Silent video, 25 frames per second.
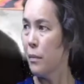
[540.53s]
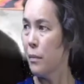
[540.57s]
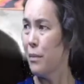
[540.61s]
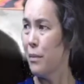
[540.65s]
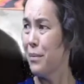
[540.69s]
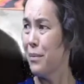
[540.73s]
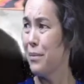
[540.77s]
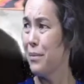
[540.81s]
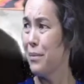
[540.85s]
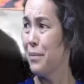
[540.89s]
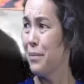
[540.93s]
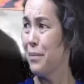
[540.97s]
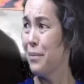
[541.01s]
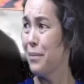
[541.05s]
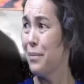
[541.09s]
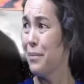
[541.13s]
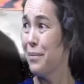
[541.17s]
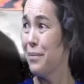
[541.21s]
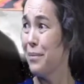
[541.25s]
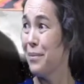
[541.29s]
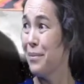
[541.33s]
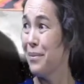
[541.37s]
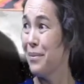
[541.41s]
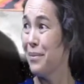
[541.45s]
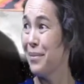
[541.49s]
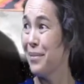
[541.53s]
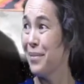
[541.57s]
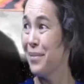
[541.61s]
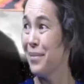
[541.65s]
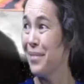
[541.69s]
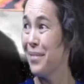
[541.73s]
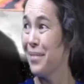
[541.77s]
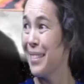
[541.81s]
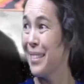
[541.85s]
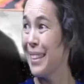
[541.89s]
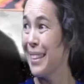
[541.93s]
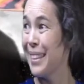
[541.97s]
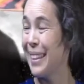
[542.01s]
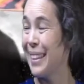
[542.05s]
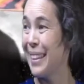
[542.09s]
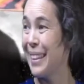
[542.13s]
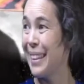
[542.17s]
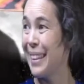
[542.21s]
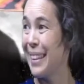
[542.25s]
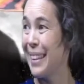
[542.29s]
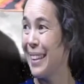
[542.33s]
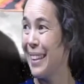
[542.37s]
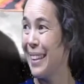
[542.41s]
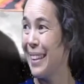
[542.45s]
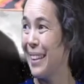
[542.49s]

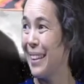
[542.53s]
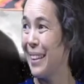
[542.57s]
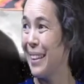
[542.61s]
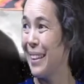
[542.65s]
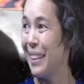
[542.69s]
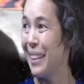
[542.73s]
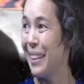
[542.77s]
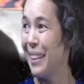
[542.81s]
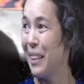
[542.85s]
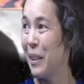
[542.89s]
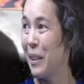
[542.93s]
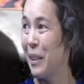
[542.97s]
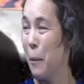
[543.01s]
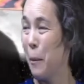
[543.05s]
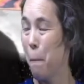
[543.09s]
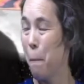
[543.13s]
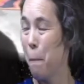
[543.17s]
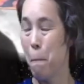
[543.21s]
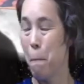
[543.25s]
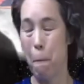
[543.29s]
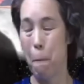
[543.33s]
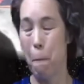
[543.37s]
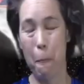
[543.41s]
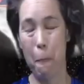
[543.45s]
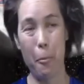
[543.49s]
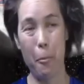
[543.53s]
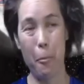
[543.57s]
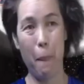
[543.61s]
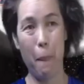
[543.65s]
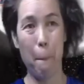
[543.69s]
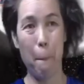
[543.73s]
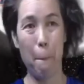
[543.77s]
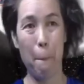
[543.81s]
[no speech]